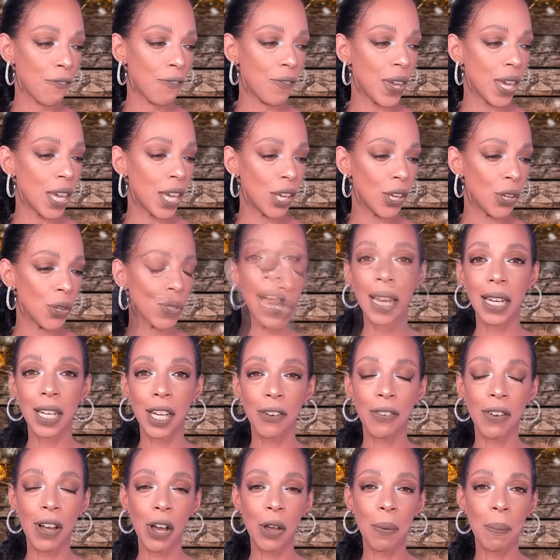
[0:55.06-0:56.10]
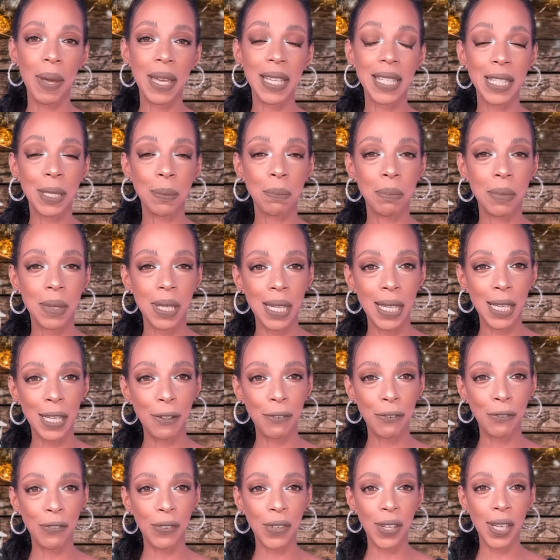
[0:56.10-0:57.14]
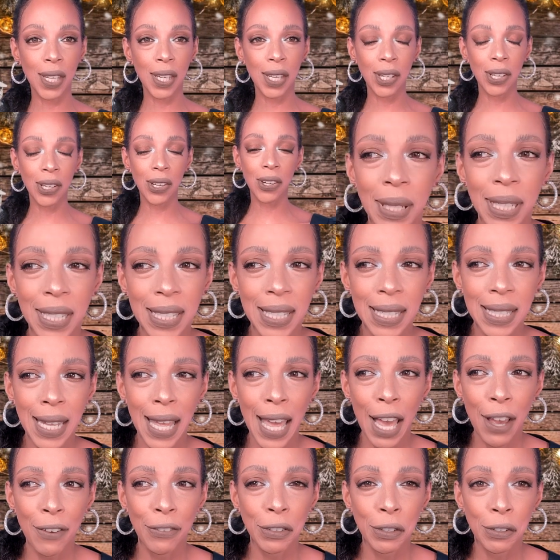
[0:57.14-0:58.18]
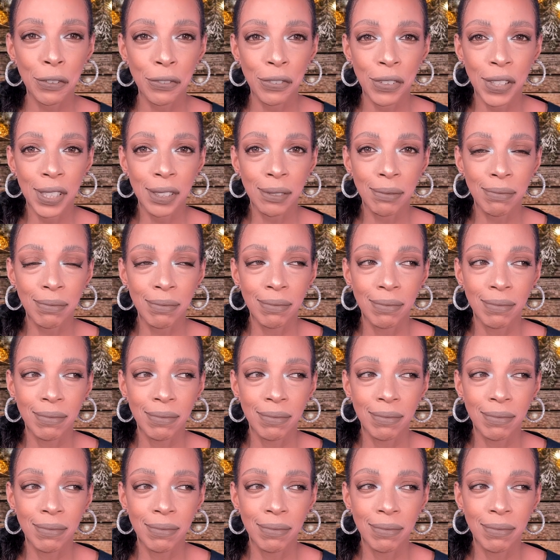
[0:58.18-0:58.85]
feels. I love how it makes me feel. Isn't that half the fun?